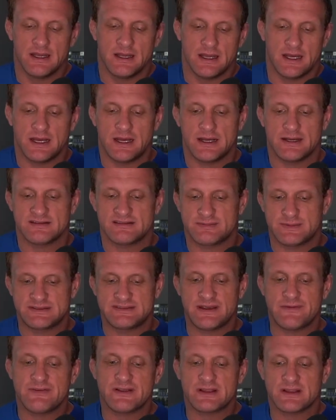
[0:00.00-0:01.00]
uh,
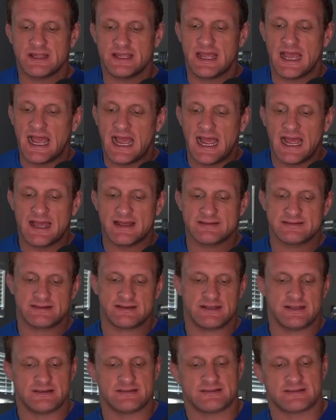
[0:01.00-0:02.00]
specifically as
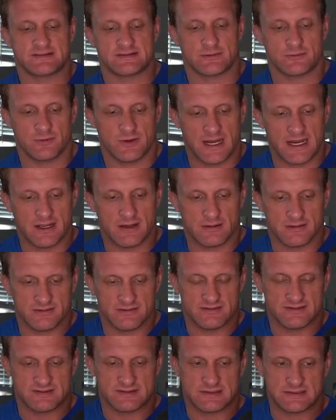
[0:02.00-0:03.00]
it
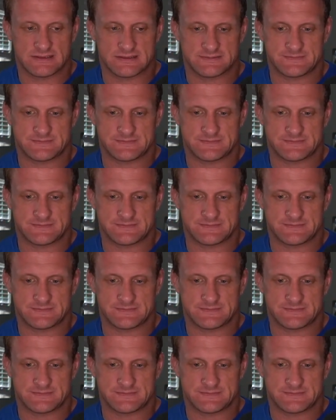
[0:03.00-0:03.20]
surrounds